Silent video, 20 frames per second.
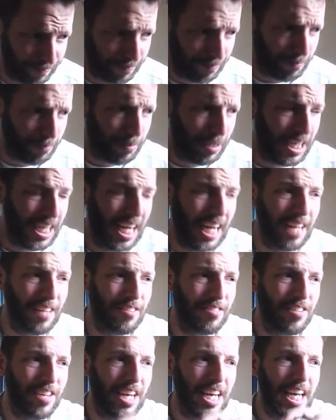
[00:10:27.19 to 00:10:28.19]

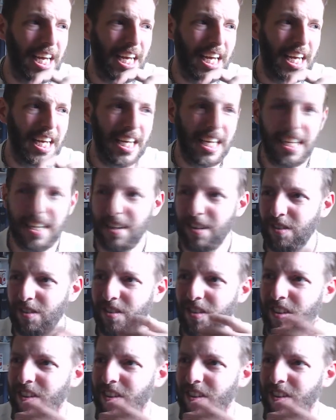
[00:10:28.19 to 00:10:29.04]
because he goes,